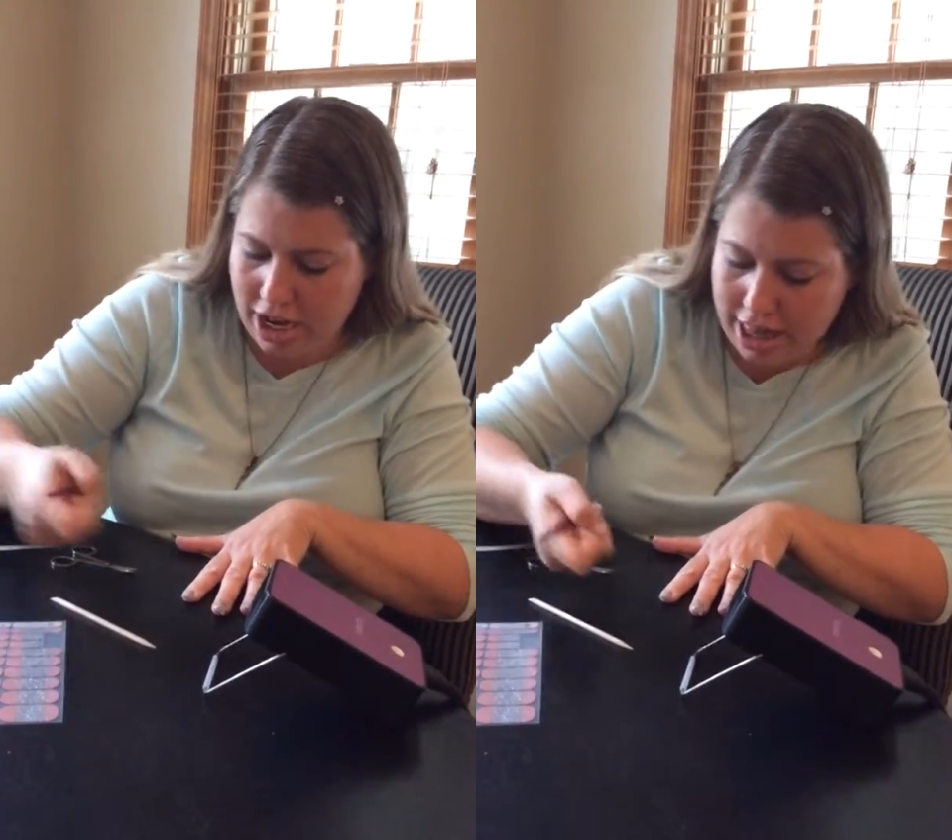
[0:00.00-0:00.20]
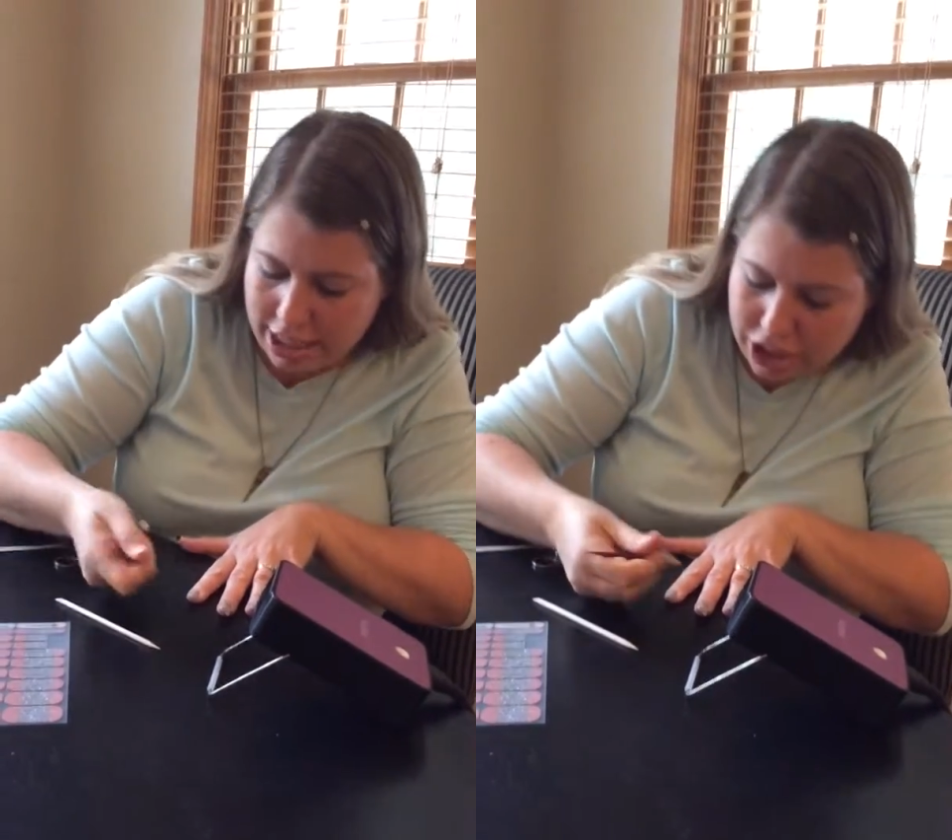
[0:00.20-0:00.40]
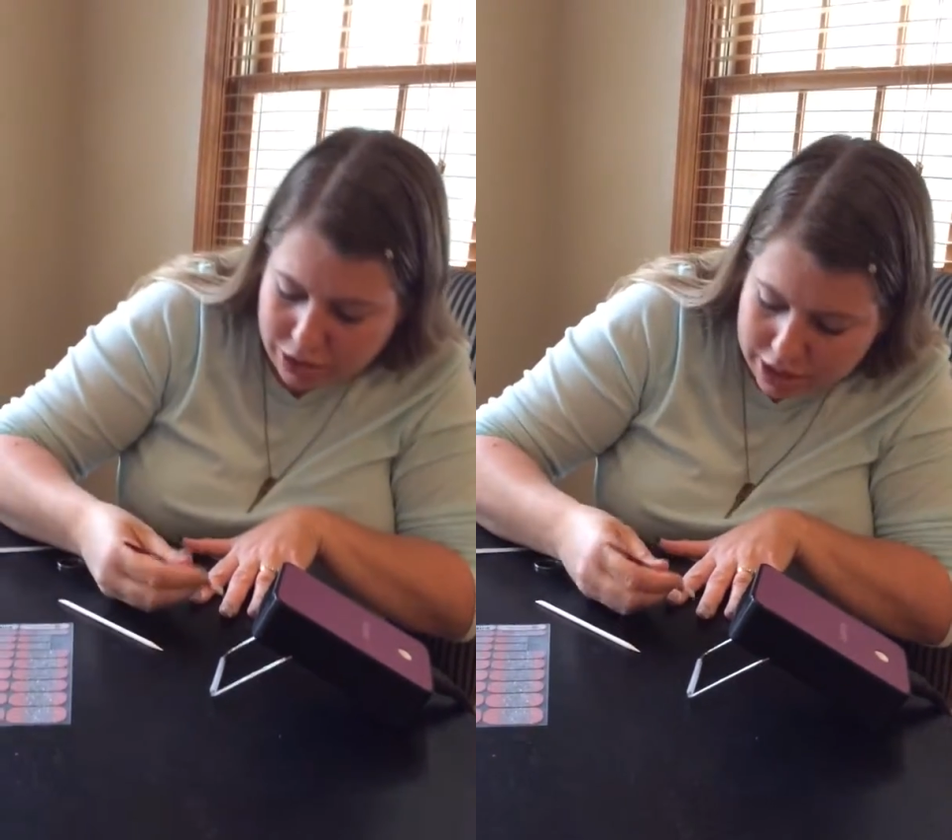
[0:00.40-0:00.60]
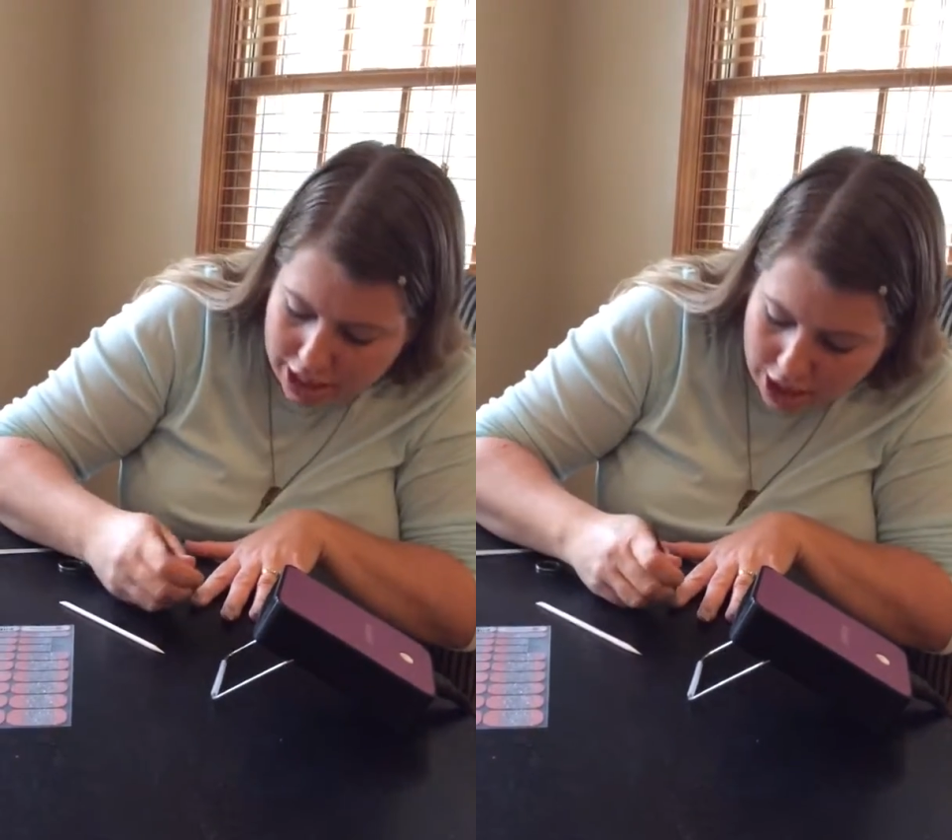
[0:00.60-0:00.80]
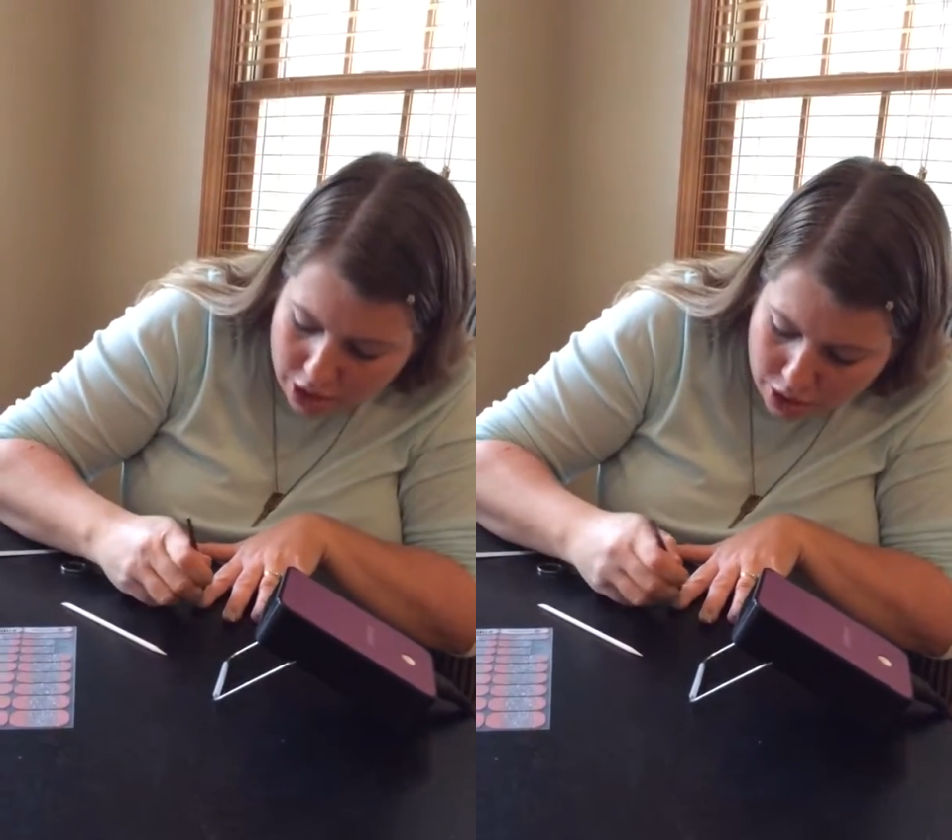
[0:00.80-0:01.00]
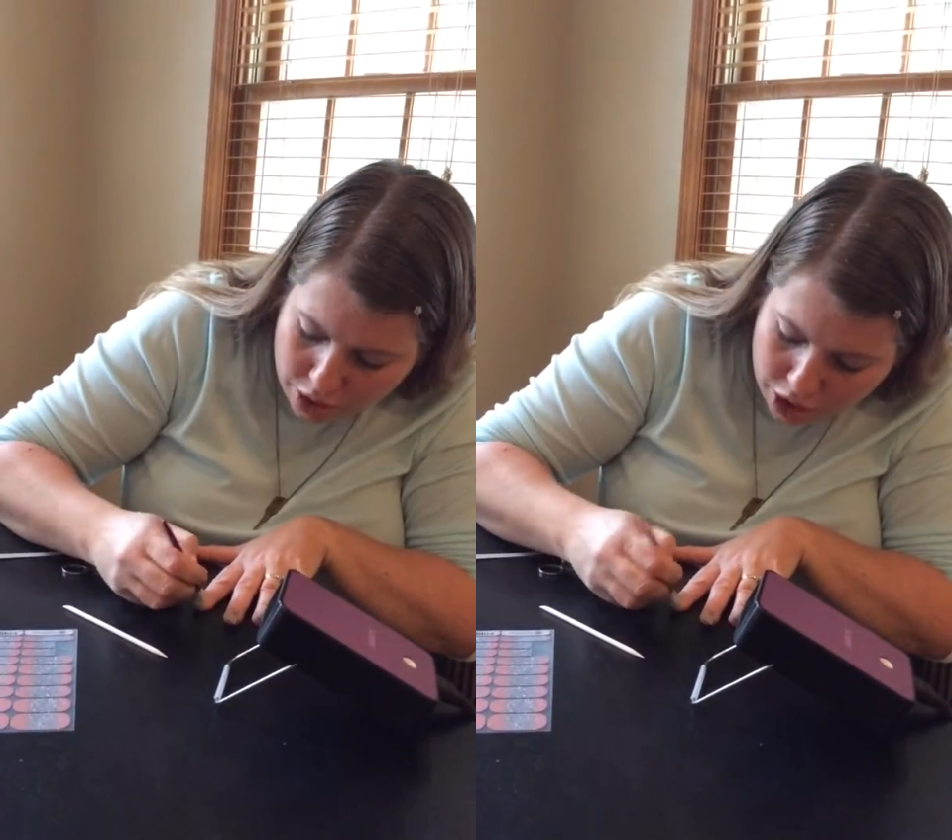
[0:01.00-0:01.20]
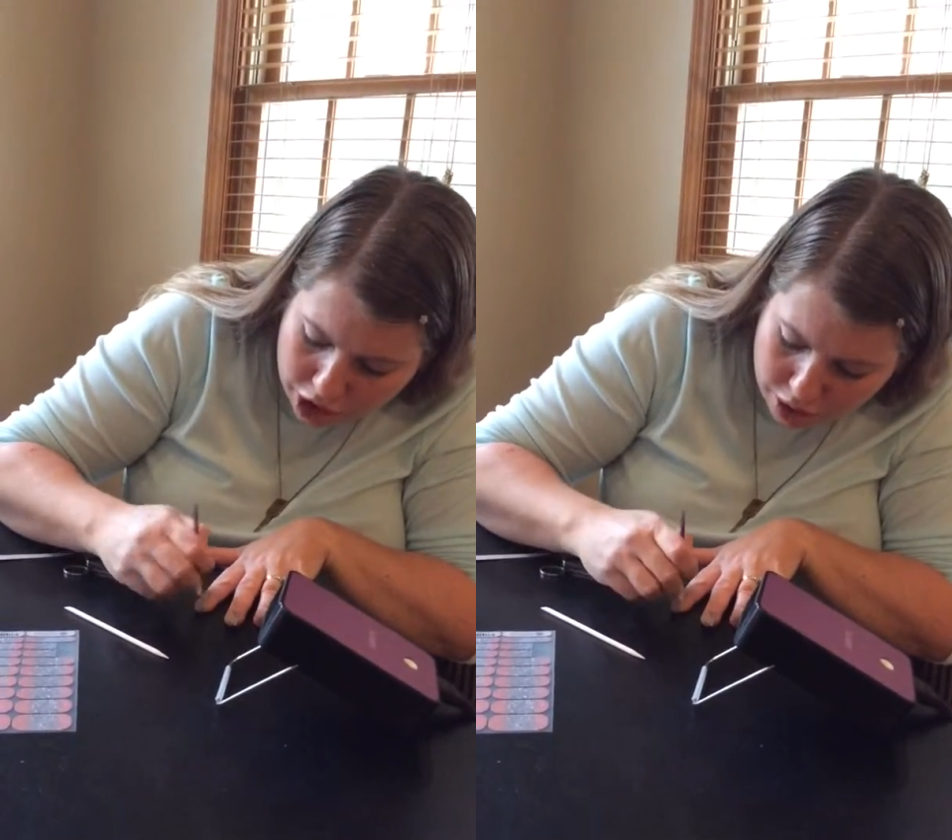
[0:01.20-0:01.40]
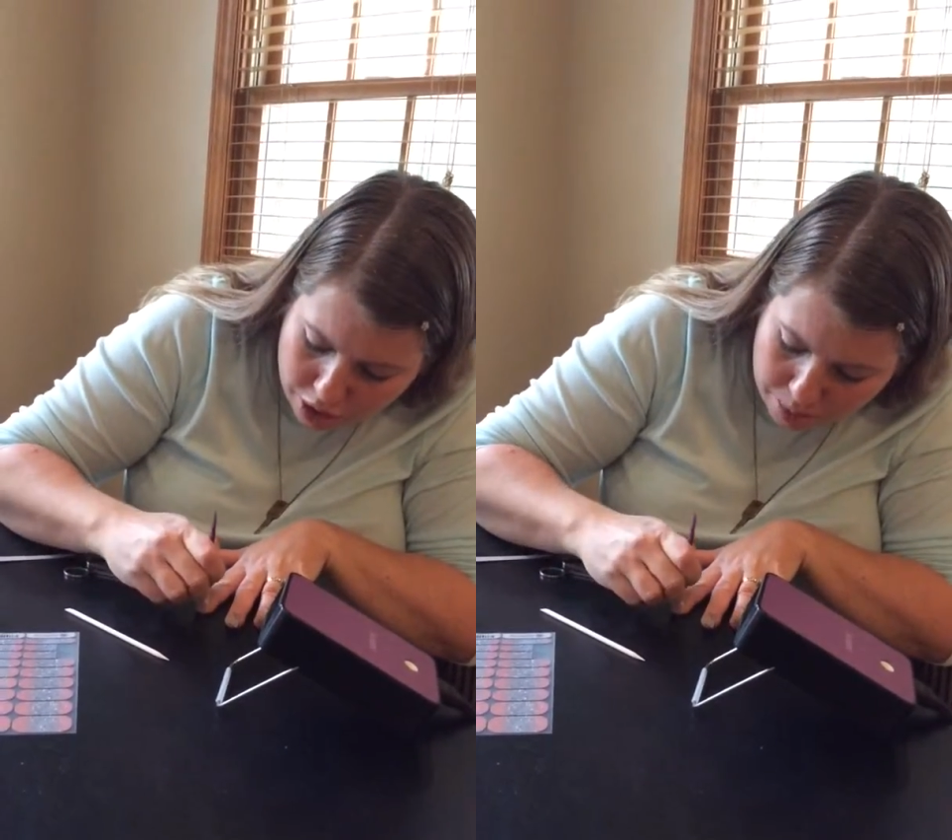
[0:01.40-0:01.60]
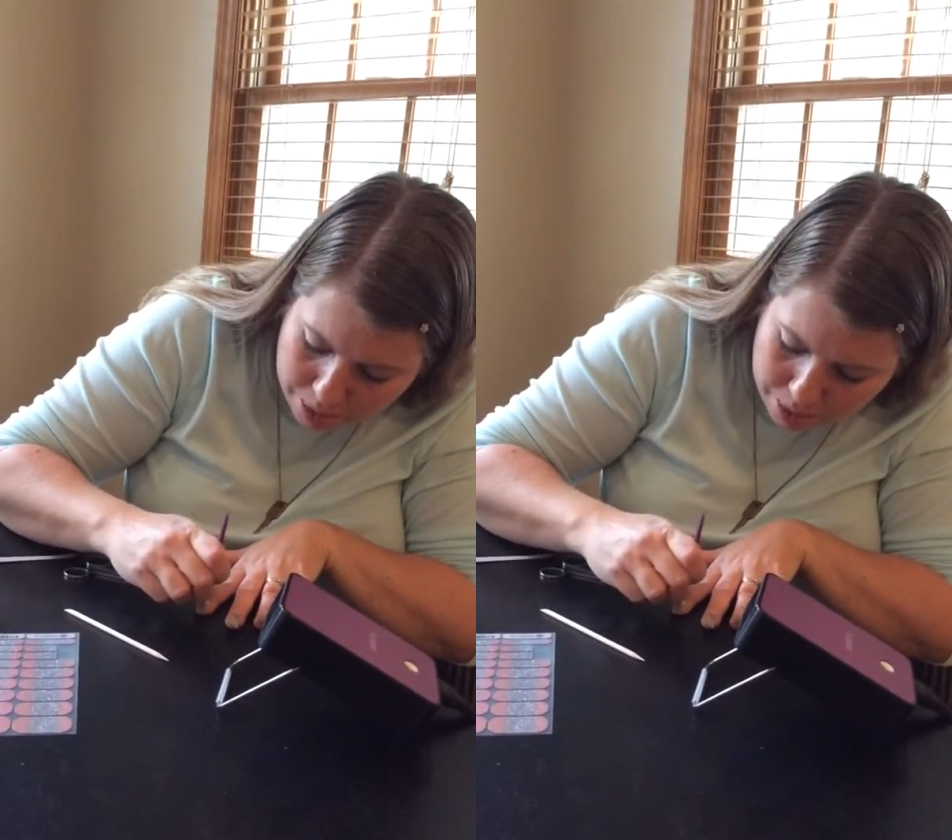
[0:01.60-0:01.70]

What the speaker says: I like to use the cuticle